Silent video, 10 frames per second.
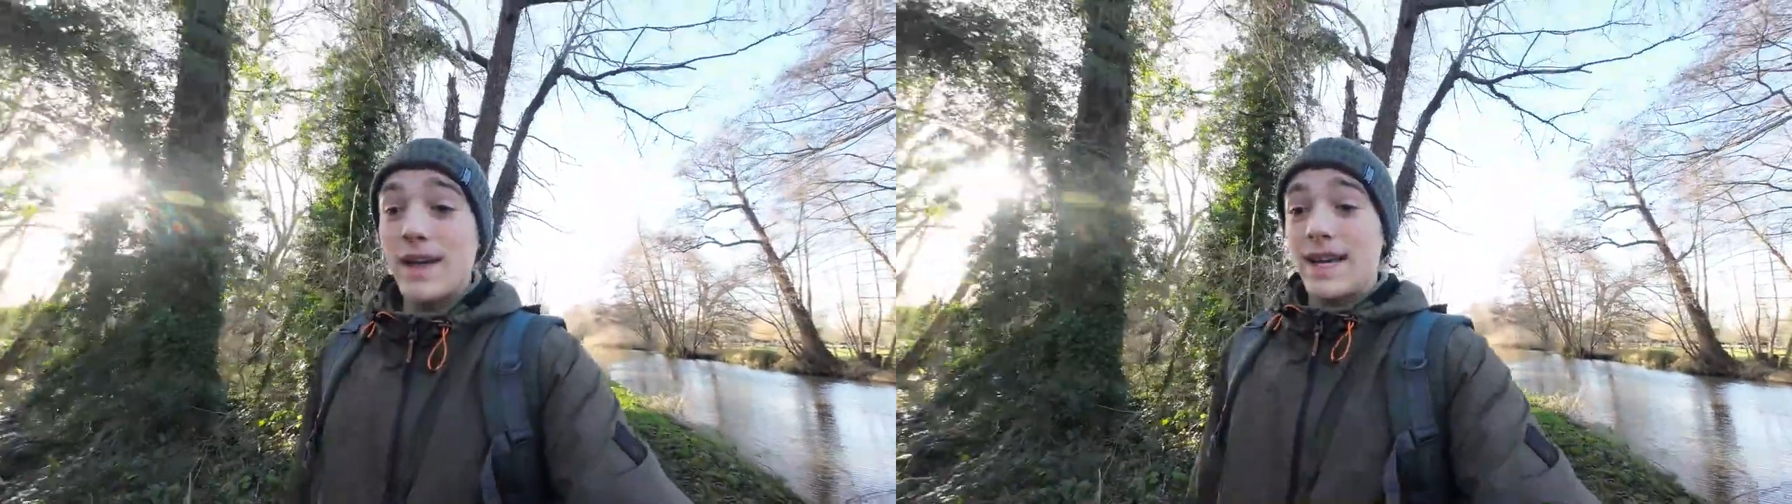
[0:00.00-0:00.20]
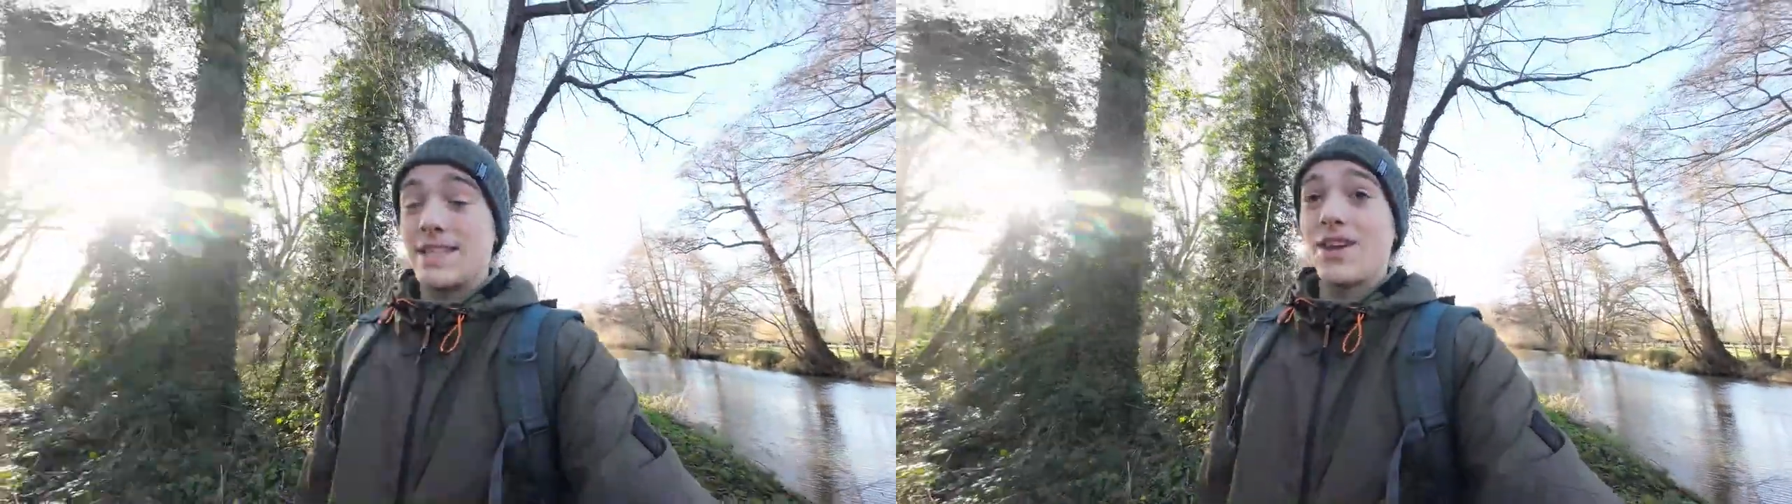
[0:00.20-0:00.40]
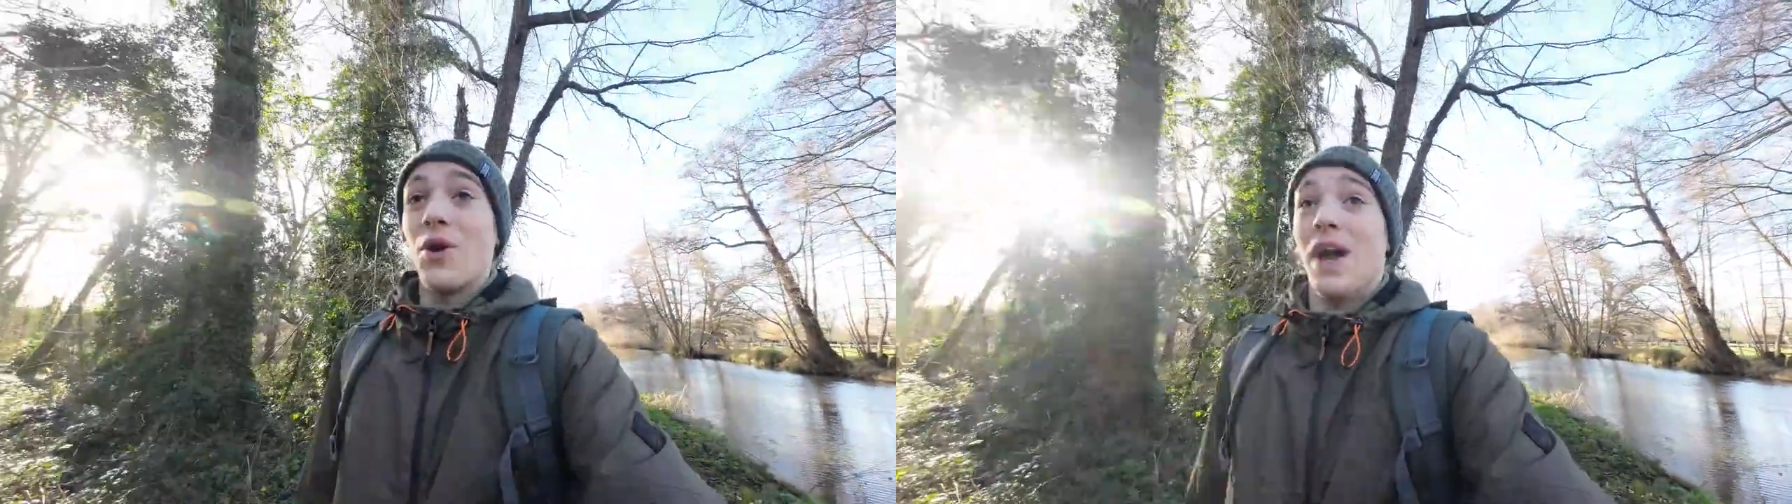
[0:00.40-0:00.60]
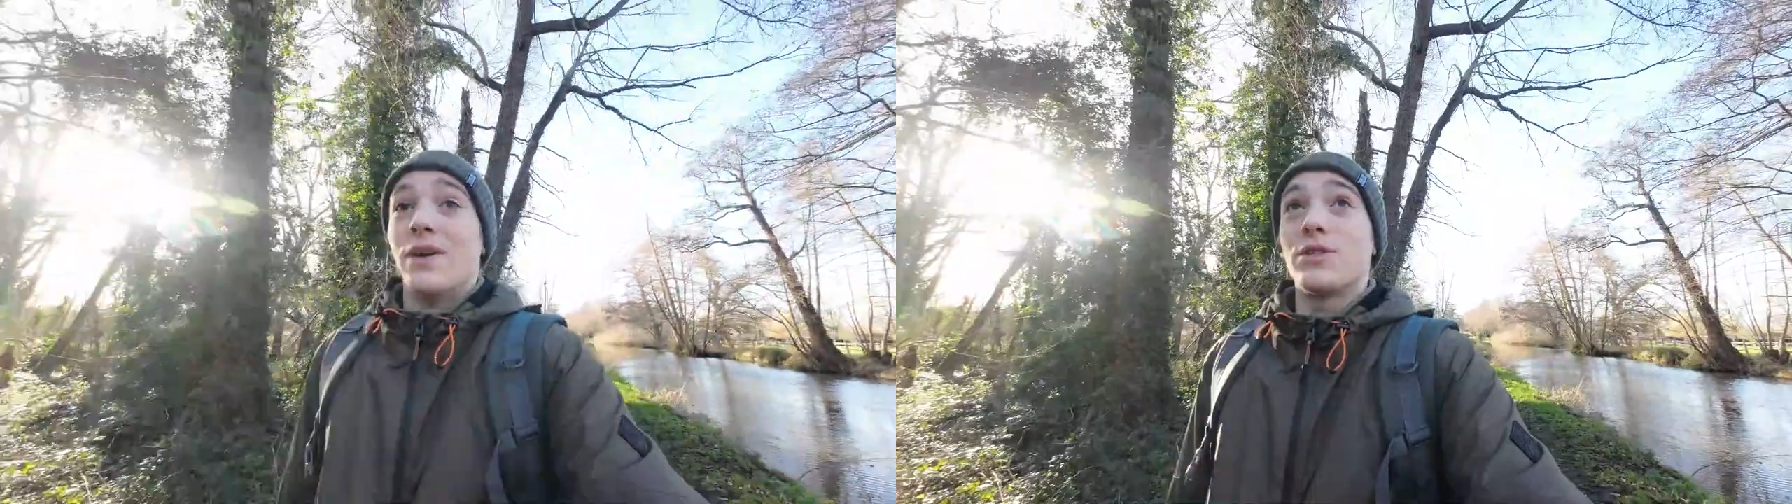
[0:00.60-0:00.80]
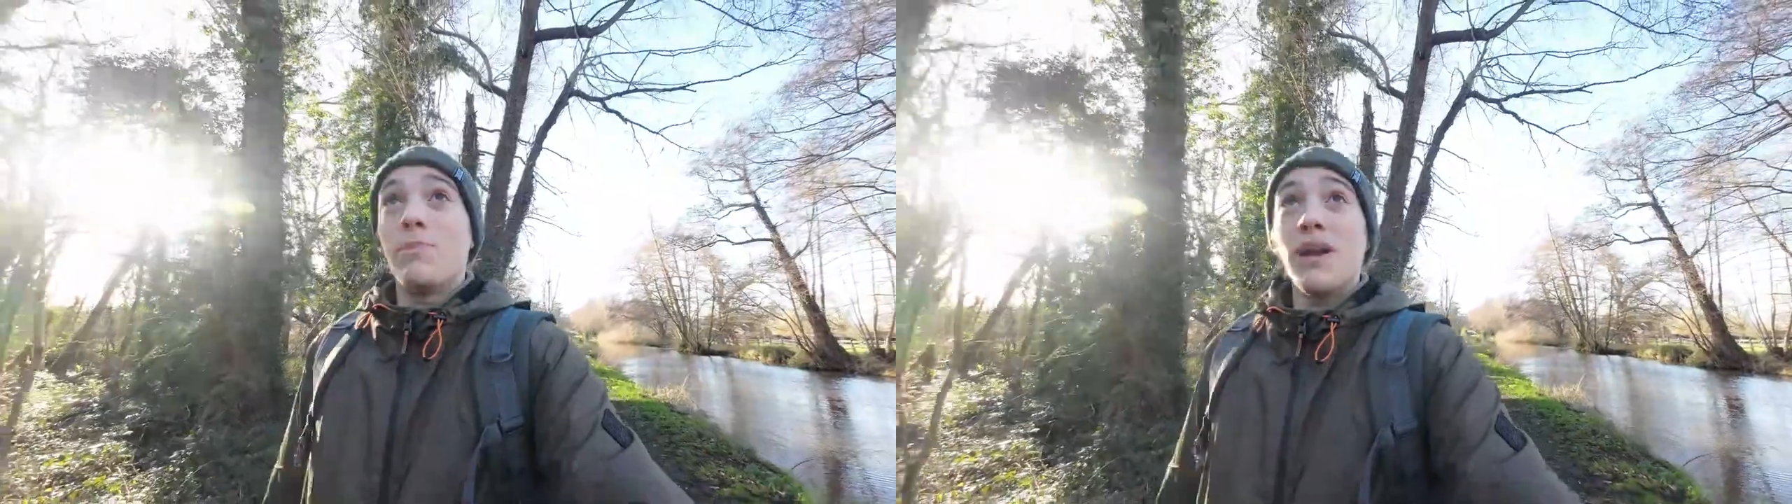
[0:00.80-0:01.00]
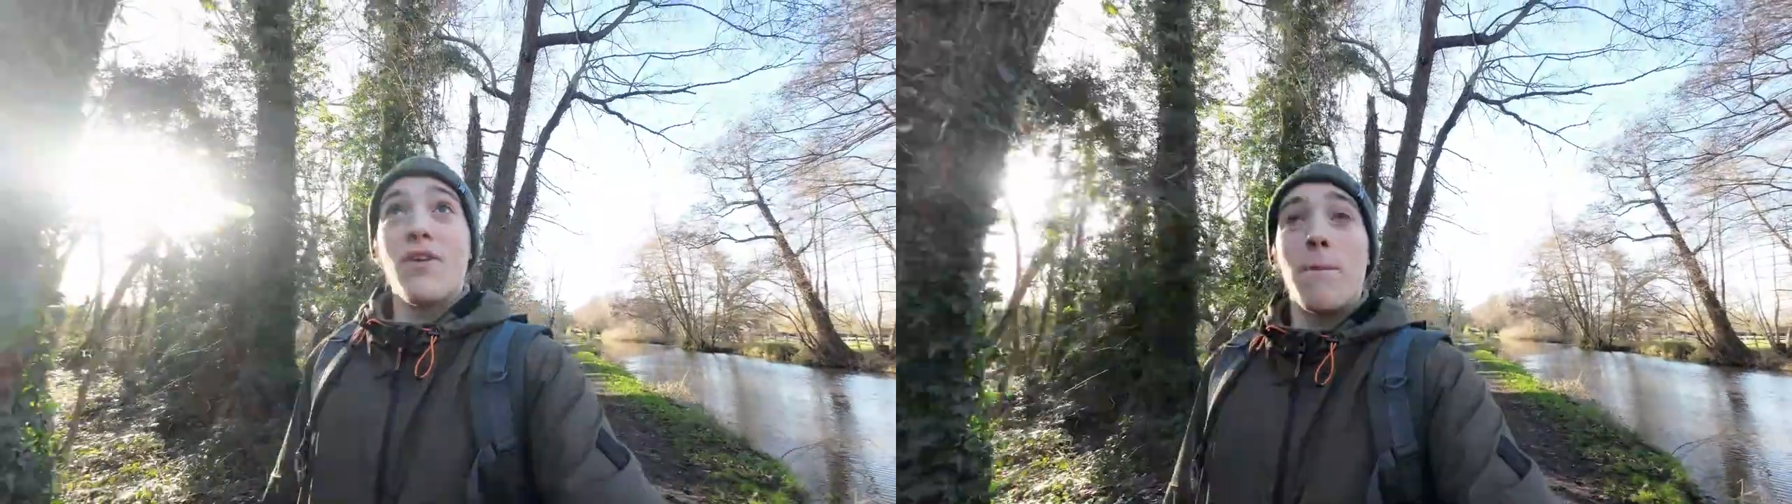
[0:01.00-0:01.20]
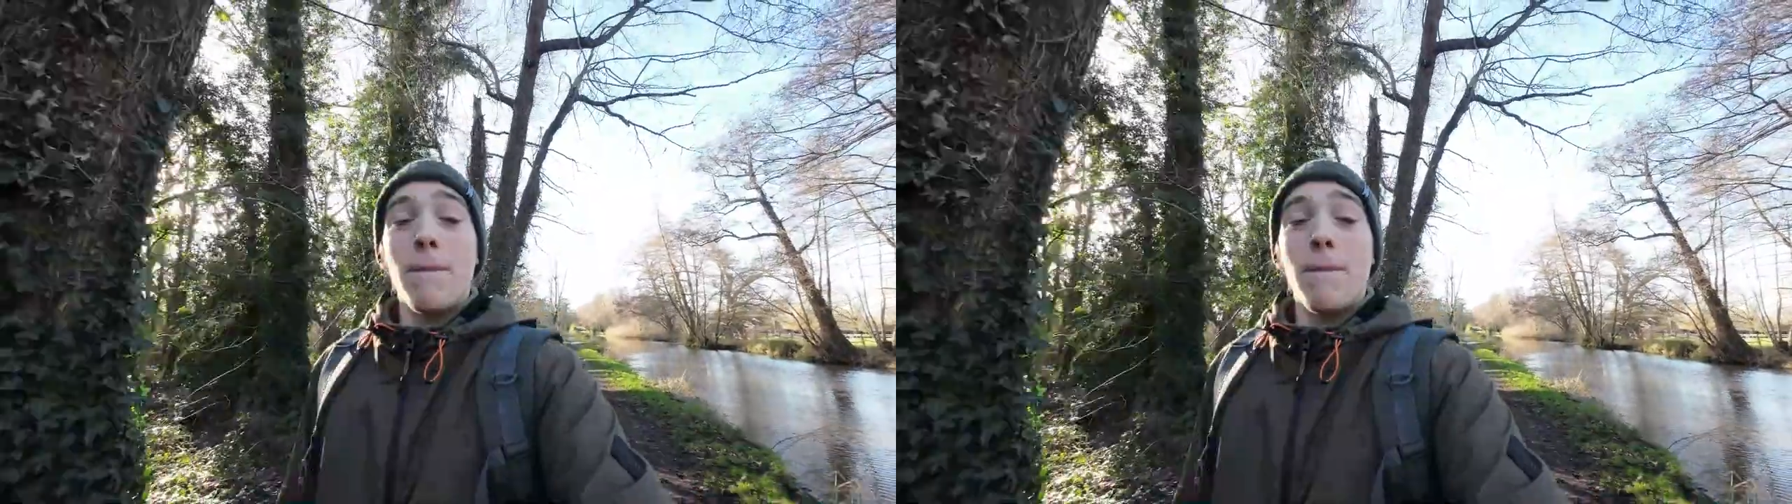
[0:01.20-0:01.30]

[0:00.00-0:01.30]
ready, so it was a bit of a